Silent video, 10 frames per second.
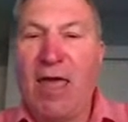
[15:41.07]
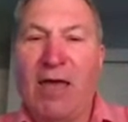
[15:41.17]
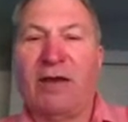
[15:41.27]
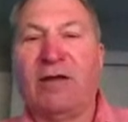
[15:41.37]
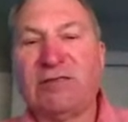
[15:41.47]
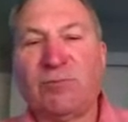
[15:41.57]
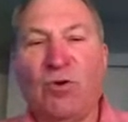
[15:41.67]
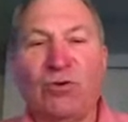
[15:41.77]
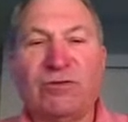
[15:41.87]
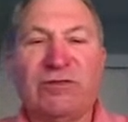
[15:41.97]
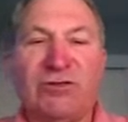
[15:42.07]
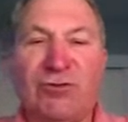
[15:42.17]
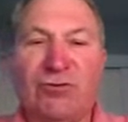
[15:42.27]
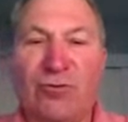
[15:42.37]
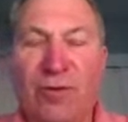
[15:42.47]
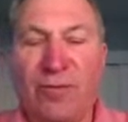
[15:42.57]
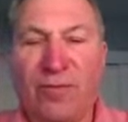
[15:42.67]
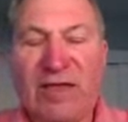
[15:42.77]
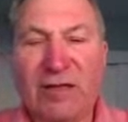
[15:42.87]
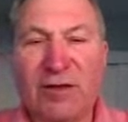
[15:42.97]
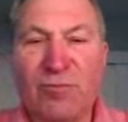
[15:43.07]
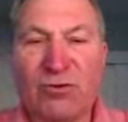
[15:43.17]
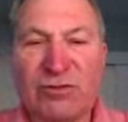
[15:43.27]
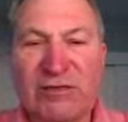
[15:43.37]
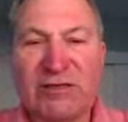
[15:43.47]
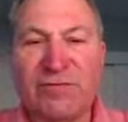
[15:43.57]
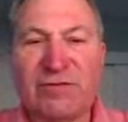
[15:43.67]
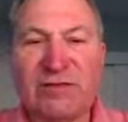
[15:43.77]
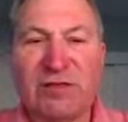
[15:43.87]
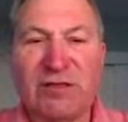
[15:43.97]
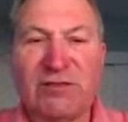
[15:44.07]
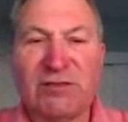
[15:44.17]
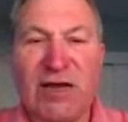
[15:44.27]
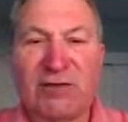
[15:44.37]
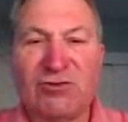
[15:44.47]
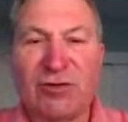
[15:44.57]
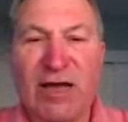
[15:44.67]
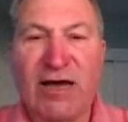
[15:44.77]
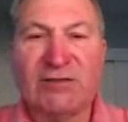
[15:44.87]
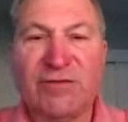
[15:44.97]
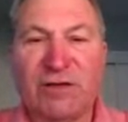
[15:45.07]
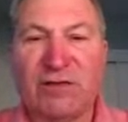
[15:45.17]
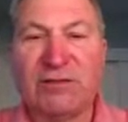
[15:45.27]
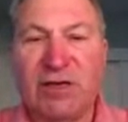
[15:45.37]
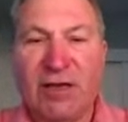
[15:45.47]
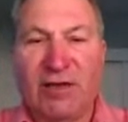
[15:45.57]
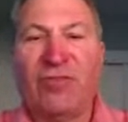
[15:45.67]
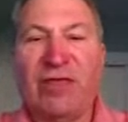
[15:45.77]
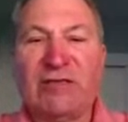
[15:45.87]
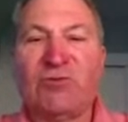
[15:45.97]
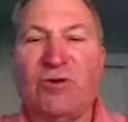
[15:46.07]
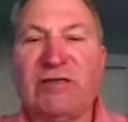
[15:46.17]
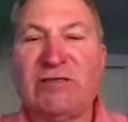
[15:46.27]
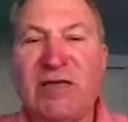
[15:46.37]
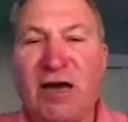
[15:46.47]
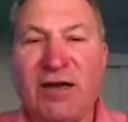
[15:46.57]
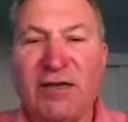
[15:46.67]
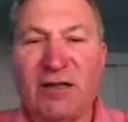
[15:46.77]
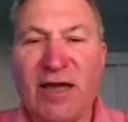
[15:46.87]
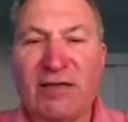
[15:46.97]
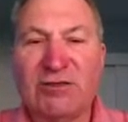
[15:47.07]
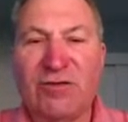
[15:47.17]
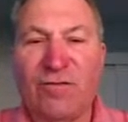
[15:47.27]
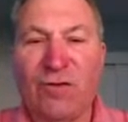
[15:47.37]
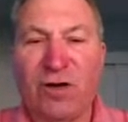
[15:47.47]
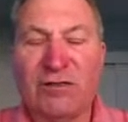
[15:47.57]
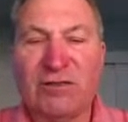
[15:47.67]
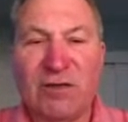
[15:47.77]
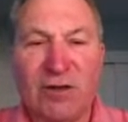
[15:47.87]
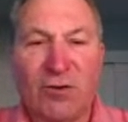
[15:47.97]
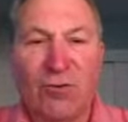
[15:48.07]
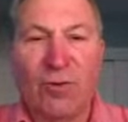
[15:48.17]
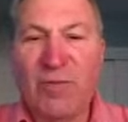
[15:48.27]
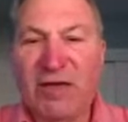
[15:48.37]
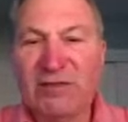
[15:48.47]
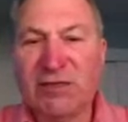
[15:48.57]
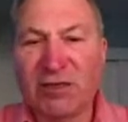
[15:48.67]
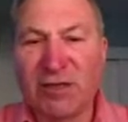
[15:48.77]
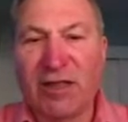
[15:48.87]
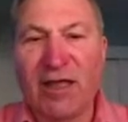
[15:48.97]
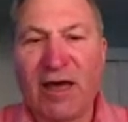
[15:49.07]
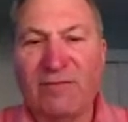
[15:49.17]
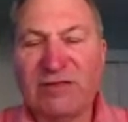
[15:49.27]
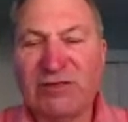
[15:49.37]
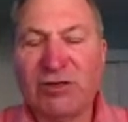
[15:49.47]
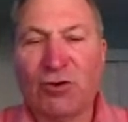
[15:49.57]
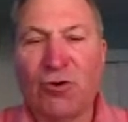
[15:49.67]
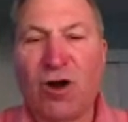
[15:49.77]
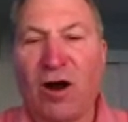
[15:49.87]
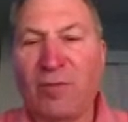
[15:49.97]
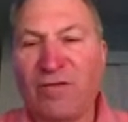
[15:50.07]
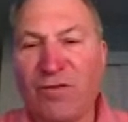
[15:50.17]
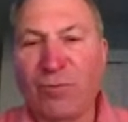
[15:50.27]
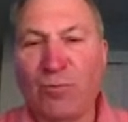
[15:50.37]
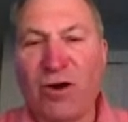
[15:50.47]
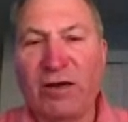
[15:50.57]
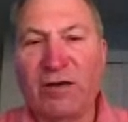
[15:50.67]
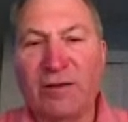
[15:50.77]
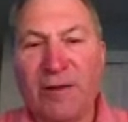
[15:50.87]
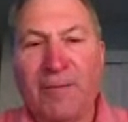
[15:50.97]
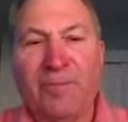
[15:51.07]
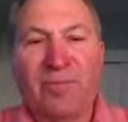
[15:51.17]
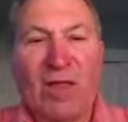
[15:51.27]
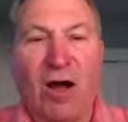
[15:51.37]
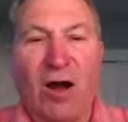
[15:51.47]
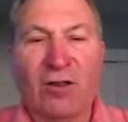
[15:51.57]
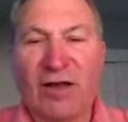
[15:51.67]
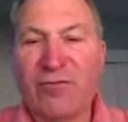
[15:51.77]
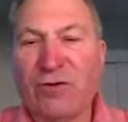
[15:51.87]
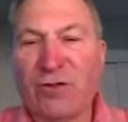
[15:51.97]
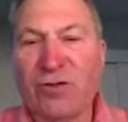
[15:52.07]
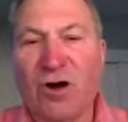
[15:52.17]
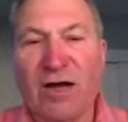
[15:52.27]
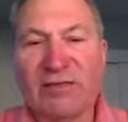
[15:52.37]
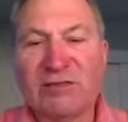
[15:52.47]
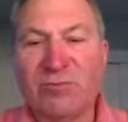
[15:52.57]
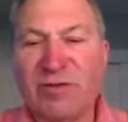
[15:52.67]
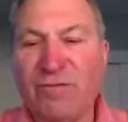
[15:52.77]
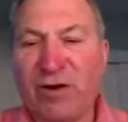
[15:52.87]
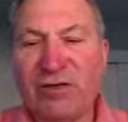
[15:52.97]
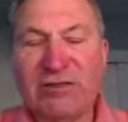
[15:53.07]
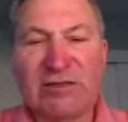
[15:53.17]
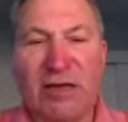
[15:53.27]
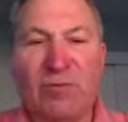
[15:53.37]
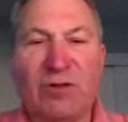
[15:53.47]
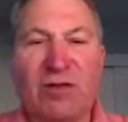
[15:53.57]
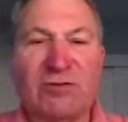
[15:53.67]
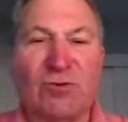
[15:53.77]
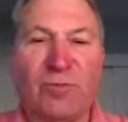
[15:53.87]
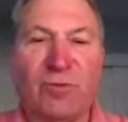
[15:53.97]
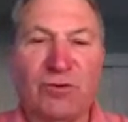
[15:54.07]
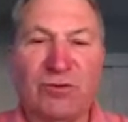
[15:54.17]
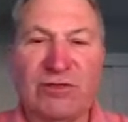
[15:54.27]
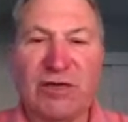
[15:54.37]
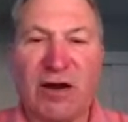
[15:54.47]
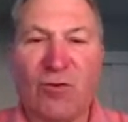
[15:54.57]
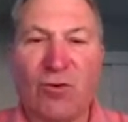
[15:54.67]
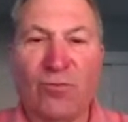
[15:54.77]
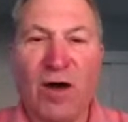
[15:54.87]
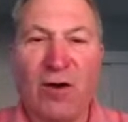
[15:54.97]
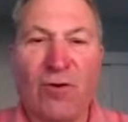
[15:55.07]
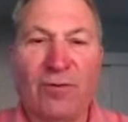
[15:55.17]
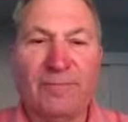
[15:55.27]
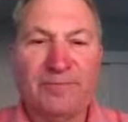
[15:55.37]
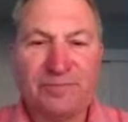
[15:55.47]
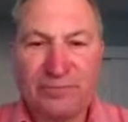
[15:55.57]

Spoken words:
and as opposed to helium processing facilities and natural gas fields, this was the ideal answer for us. We basically will have a zero carbon footprint. Our electrical costs will be very stable because we're producing our own power.